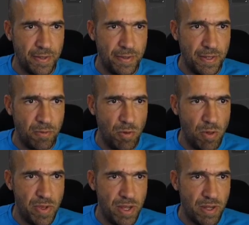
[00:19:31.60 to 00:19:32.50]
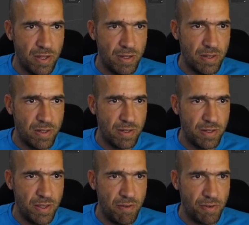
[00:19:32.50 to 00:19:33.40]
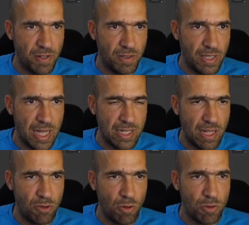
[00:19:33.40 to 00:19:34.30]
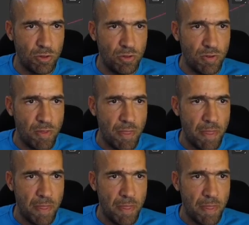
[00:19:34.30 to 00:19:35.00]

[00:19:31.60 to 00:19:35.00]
this will be difficult. As I told you,